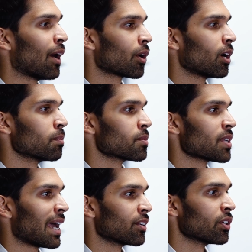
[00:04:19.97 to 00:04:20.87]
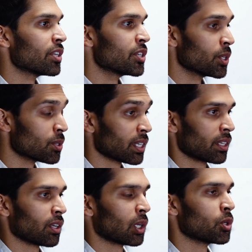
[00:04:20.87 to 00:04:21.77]
outcomes and
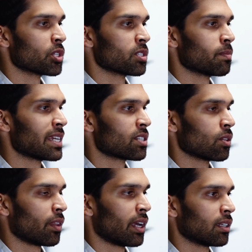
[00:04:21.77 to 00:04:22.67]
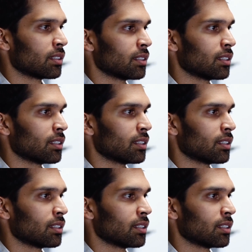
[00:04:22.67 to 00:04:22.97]
inducing conclusions based on that.